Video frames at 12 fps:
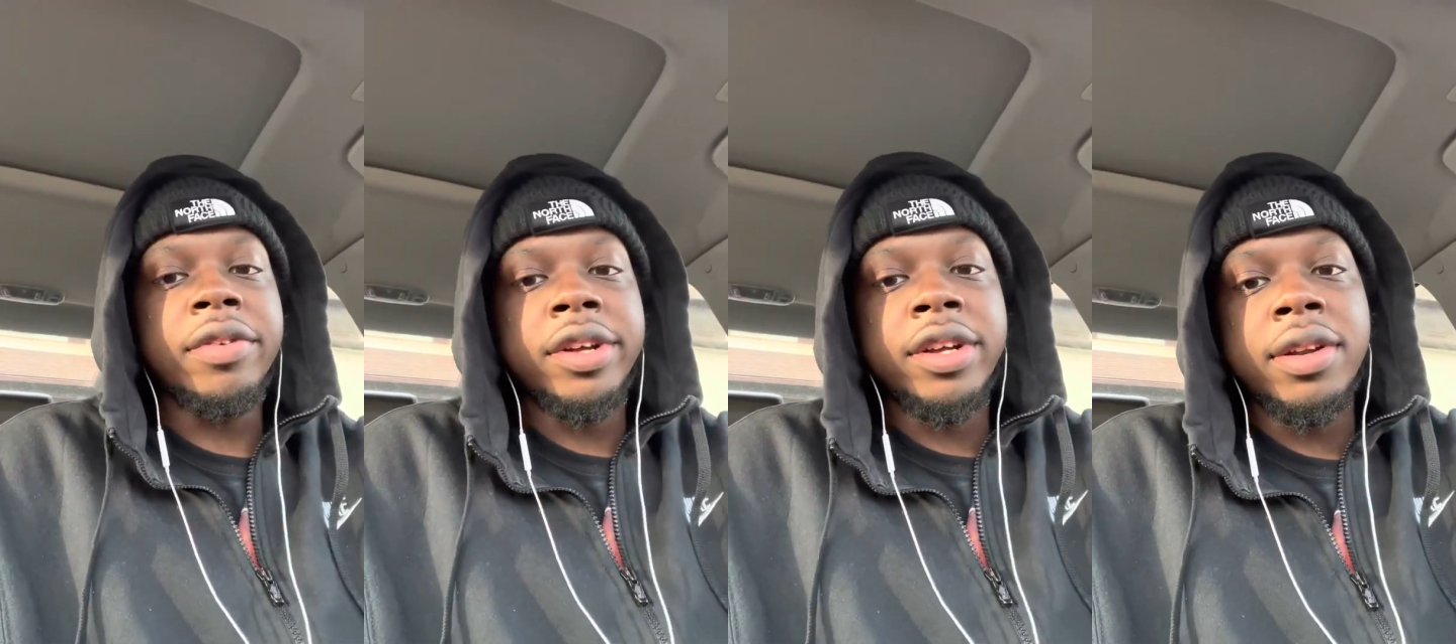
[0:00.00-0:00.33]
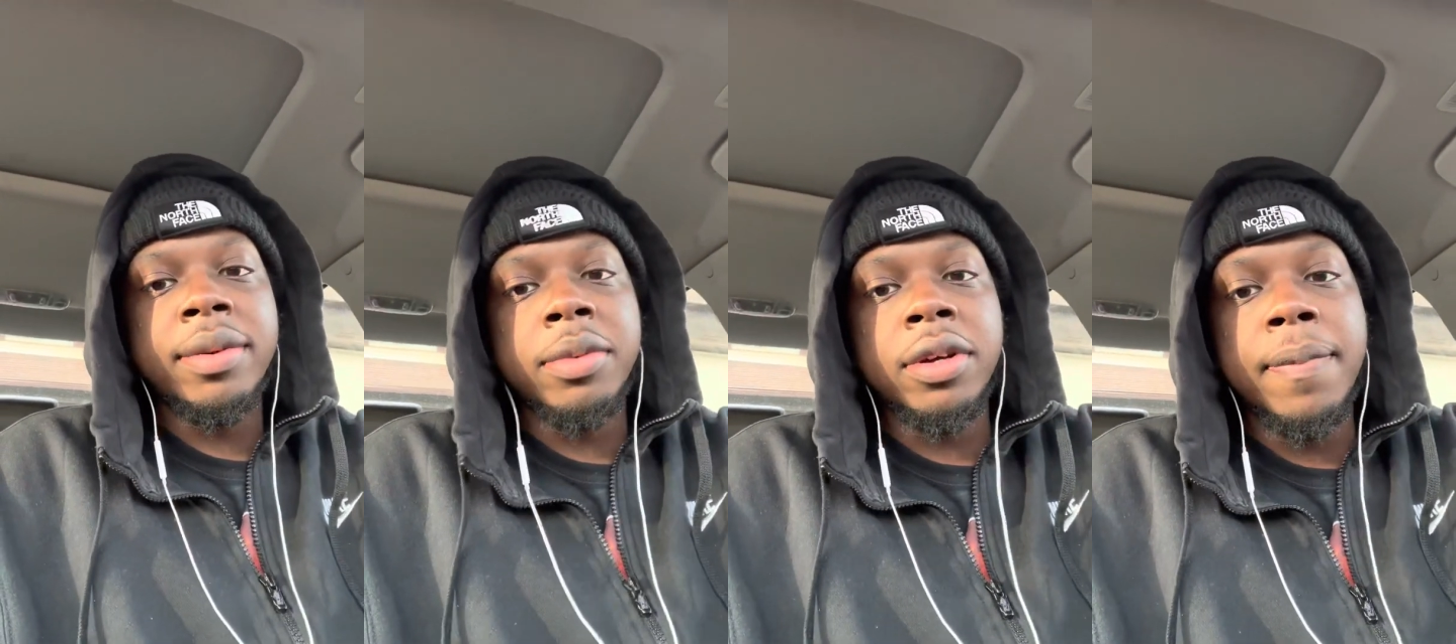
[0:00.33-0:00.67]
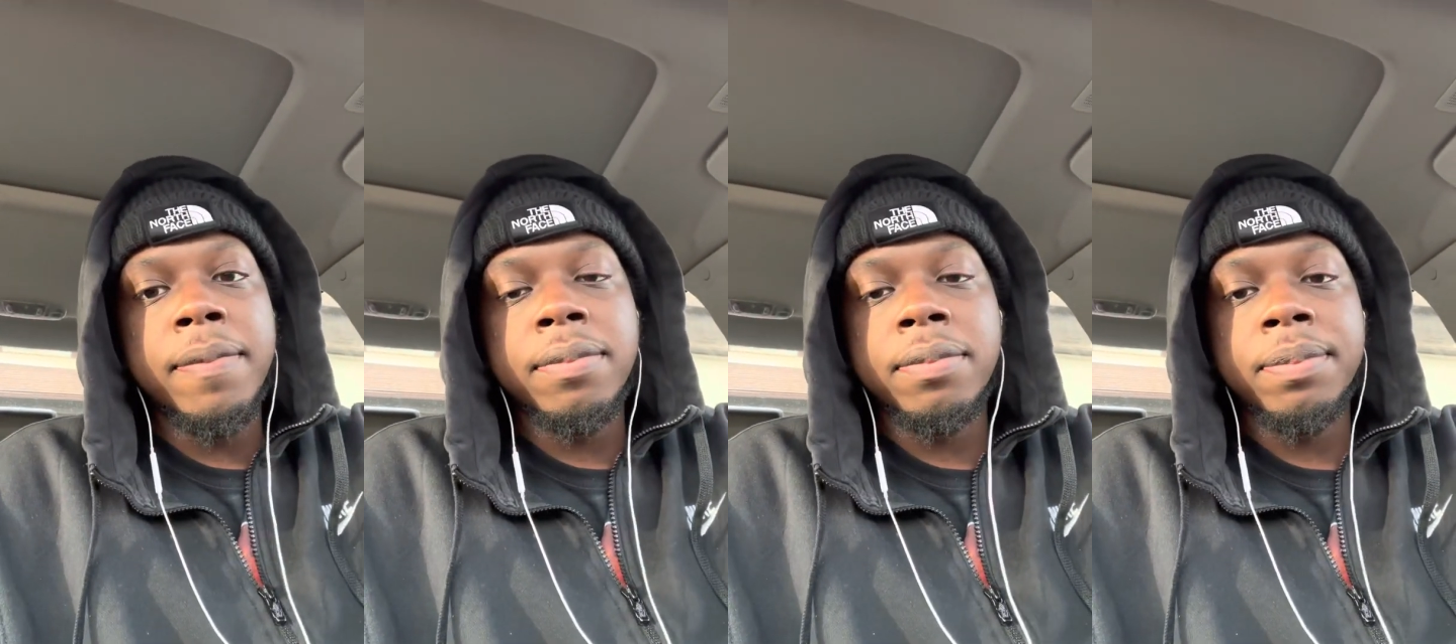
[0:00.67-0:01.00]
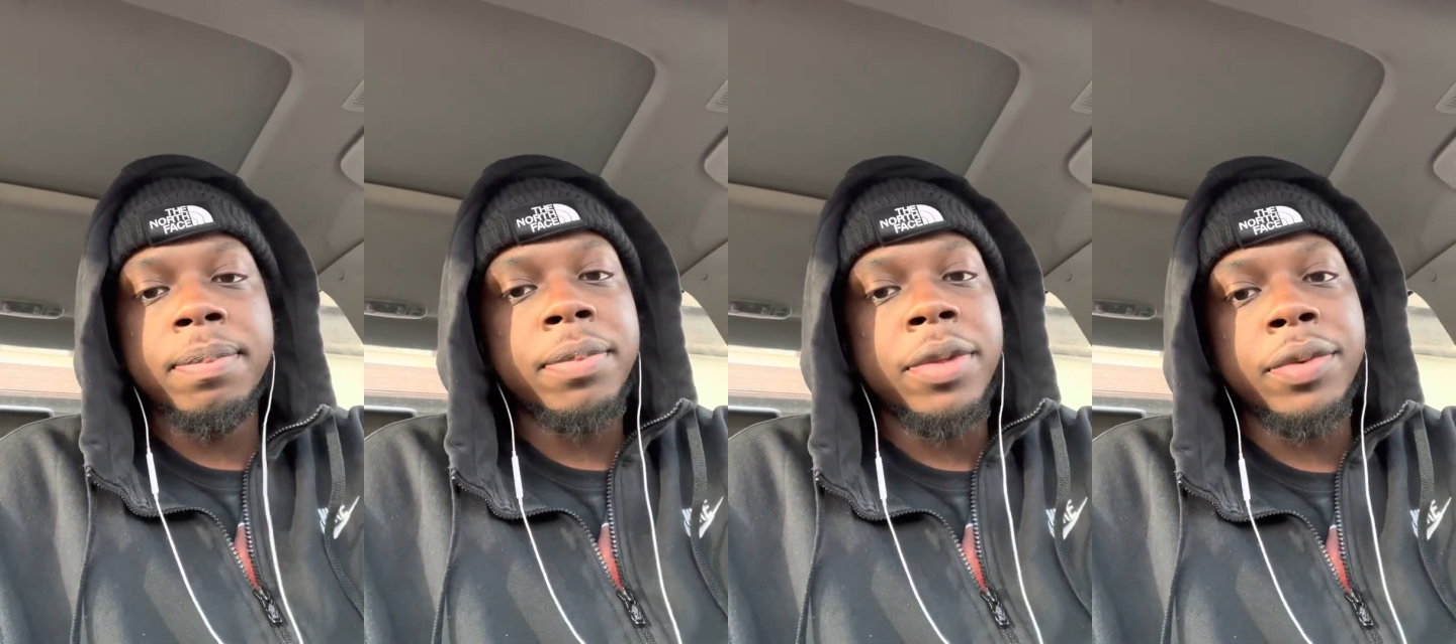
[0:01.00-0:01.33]
done, but
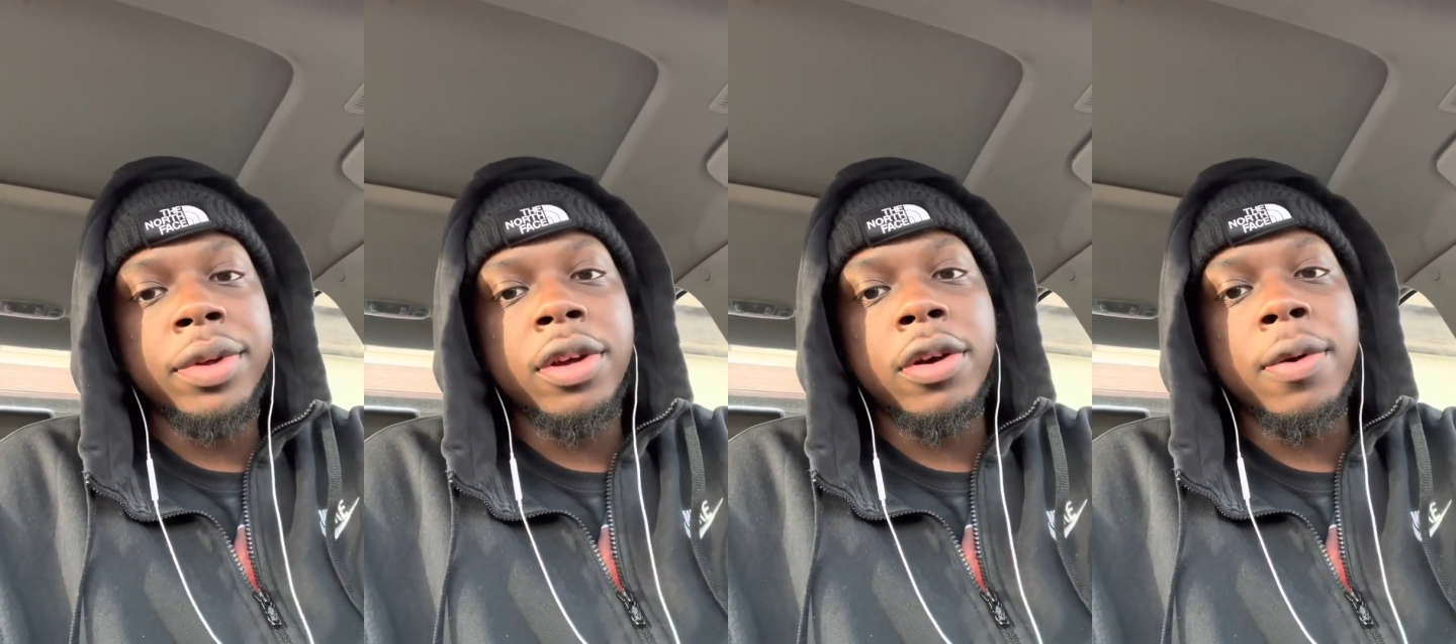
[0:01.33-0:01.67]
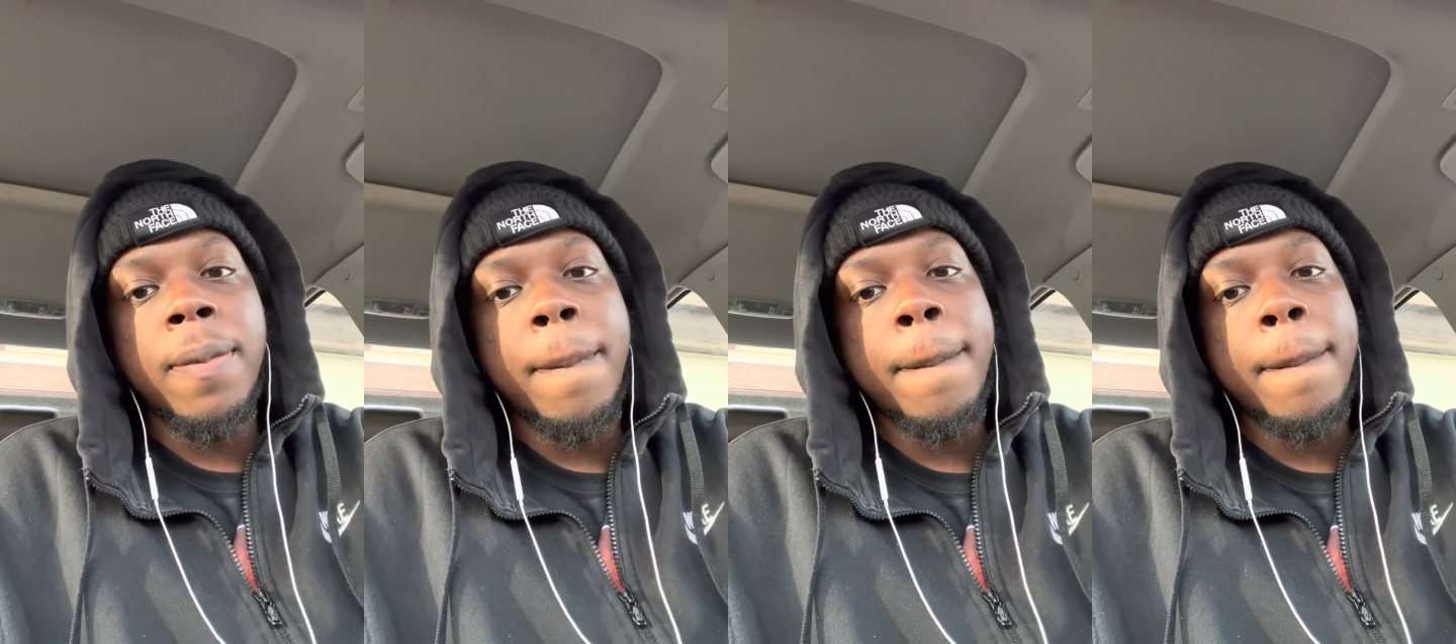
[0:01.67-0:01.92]
here we go.